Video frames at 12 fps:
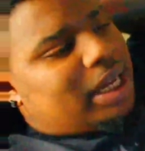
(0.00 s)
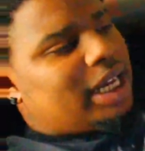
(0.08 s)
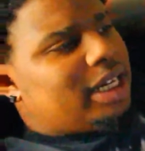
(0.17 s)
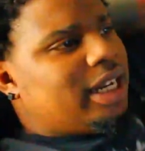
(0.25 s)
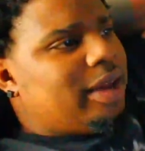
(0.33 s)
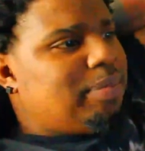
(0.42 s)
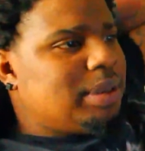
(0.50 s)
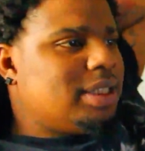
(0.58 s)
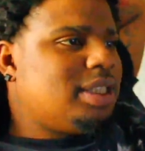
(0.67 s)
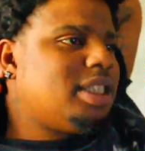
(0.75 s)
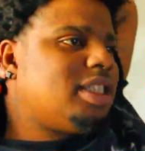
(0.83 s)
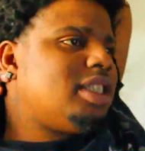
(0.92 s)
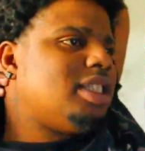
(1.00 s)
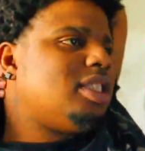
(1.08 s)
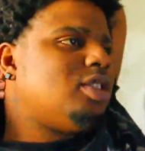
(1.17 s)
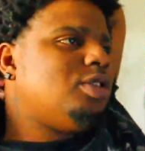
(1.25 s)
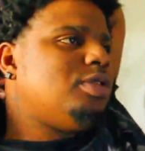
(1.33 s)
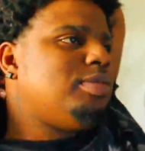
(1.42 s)
not in that position
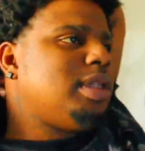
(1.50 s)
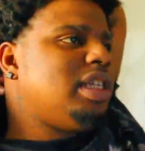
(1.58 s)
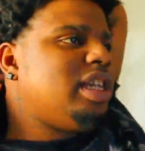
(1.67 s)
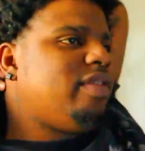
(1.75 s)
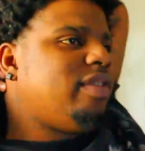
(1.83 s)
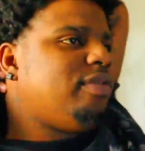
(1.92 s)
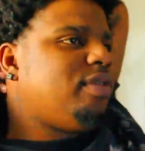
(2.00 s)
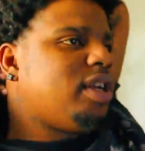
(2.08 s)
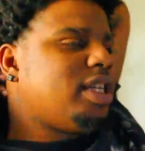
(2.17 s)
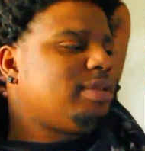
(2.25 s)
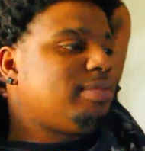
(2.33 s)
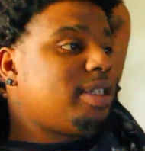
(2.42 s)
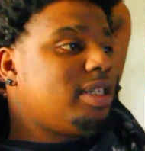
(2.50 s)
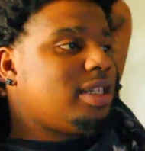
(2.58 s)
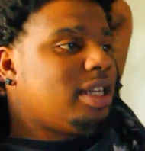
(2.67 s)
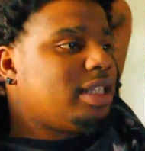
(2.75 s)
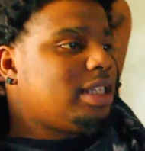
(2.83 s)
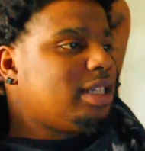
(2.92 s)
to be giving friends money
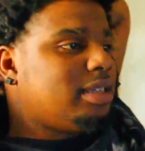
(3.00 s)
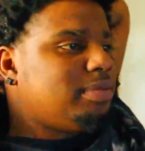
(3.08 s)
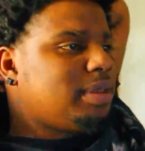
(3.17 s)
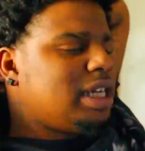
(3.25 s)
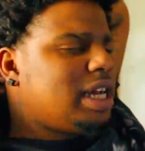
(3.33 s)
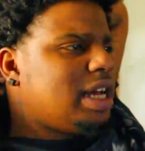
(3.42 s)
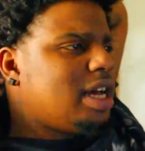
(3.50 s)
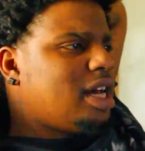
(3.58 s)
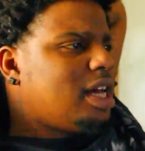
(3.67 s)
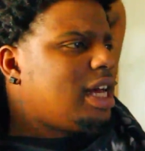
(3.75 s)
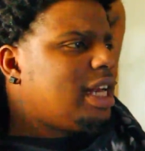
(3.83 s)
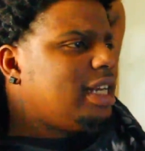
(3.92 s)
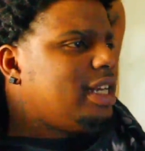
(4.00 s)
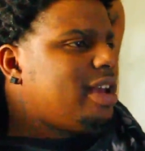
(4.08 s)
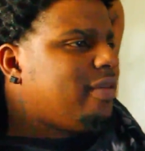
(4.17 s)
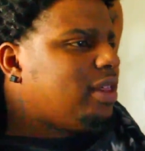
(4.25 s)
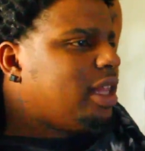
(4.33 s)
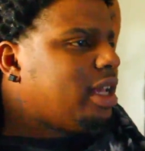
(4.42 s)
like that, but I
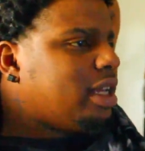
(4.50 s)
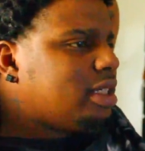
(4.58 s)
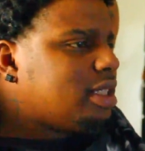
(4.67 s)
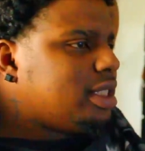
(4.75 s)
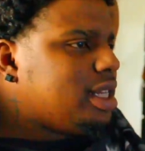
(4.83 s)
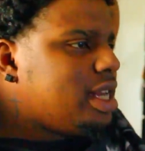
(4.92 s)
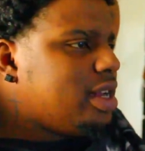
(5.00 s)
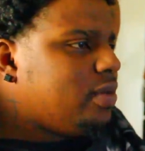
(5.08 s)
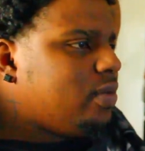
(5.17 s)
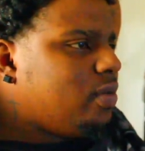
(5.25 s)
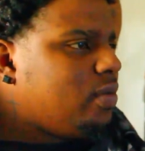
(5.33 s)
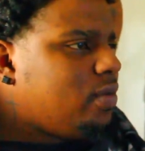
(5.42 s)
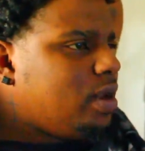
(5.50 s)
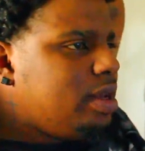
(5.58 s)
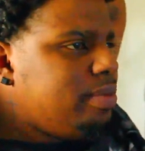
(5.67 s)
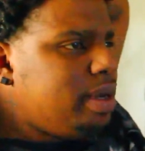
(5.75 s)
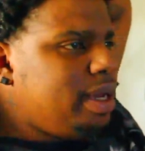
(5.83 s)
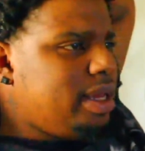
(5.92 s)
definitely understand what
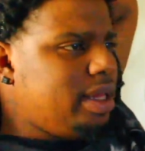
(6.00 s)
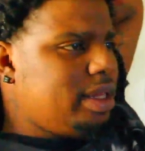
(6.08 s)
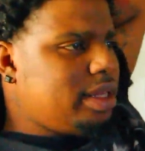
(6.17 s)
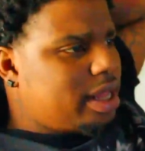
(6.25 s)
he mean.